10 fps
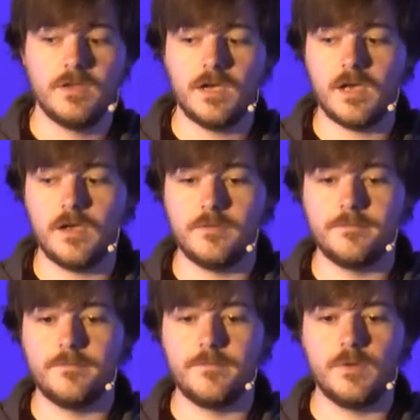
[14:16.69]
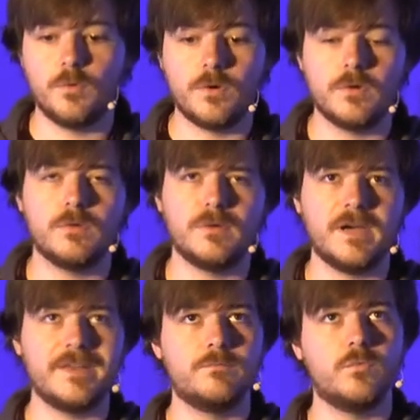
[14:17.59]
um, or, or
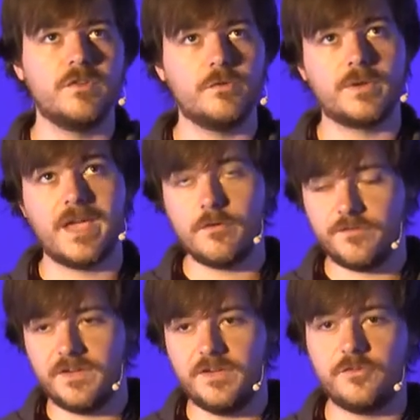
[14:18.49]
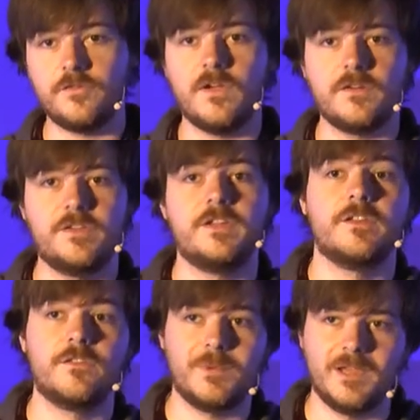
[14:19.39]
I was okay with a niche as long as it could
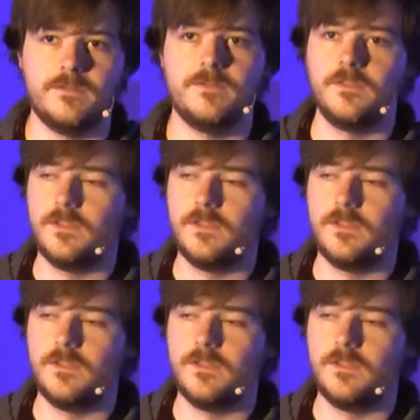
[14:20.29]
expand.